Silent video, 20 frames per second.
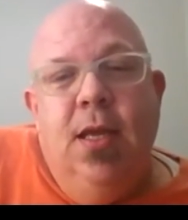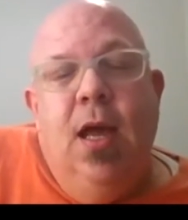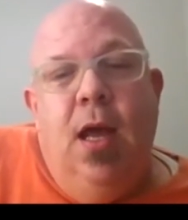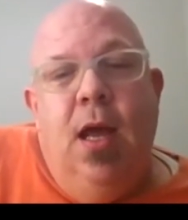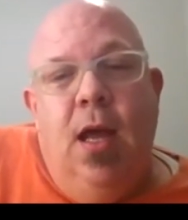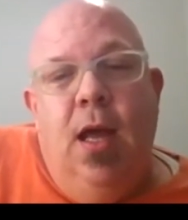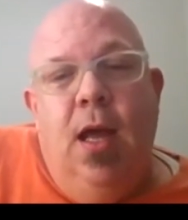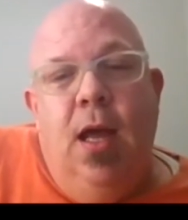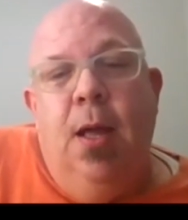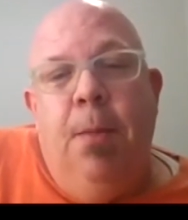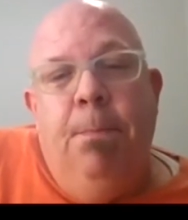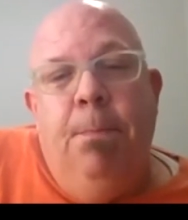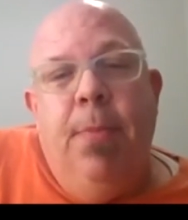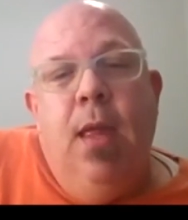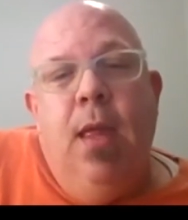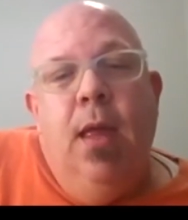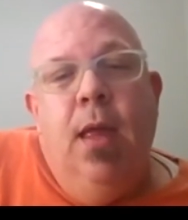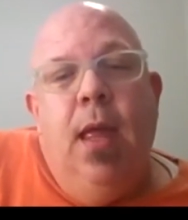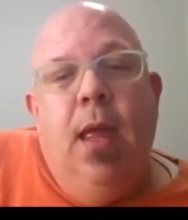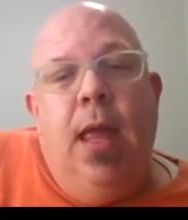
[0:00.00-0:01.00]

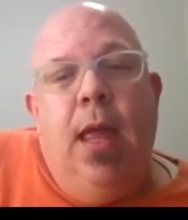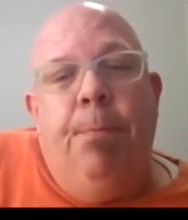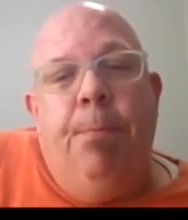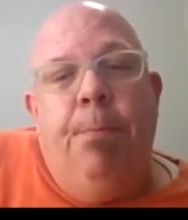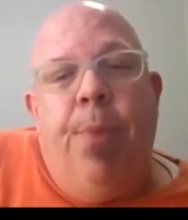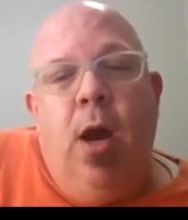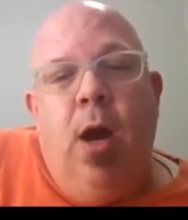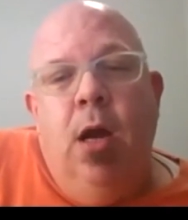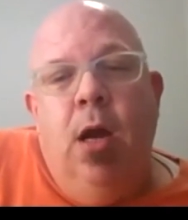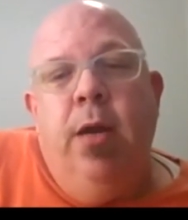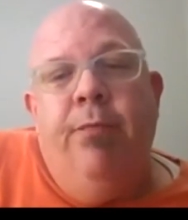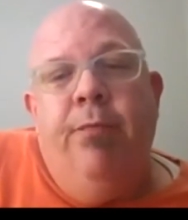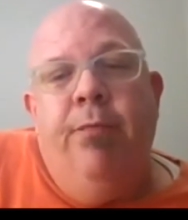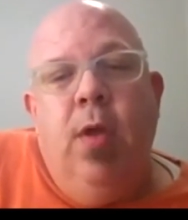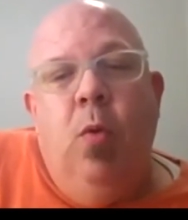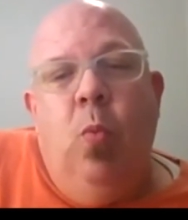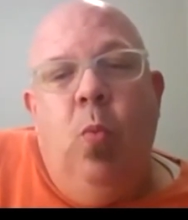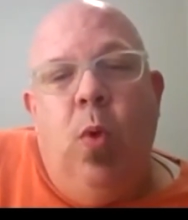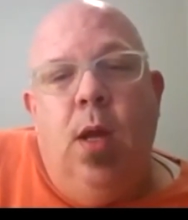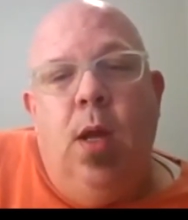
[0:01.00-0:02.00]
And part of
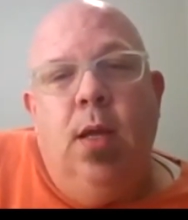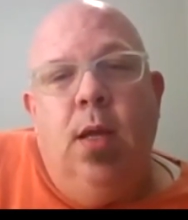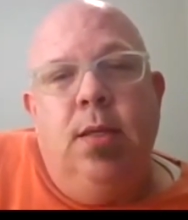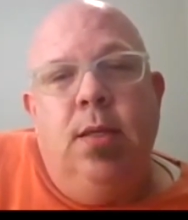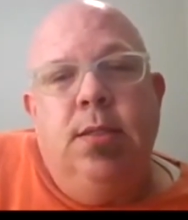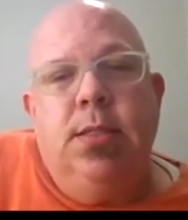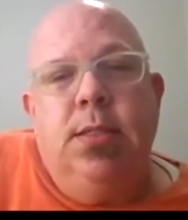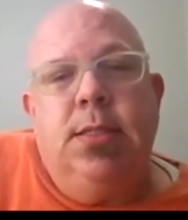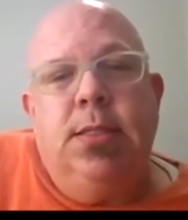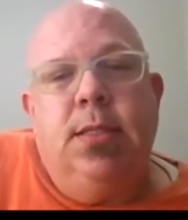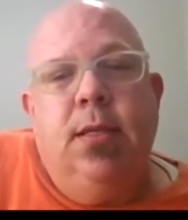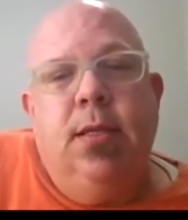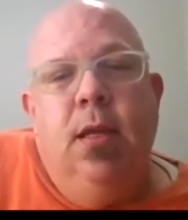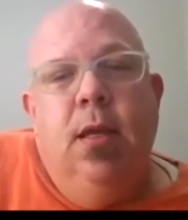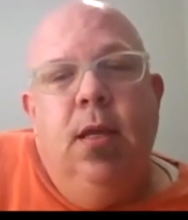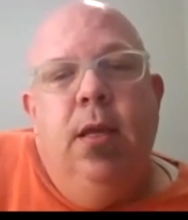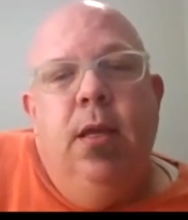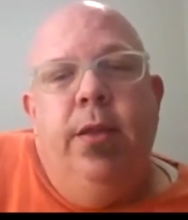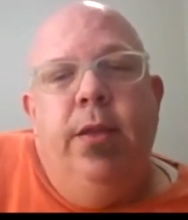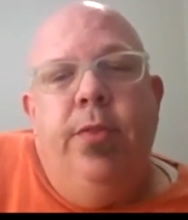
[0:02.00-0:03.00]
it was
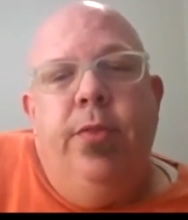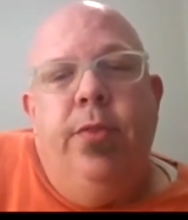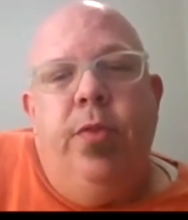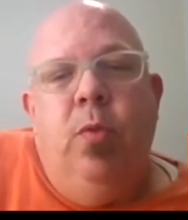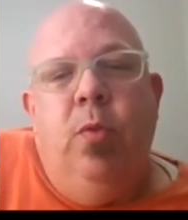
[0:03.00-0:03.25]
the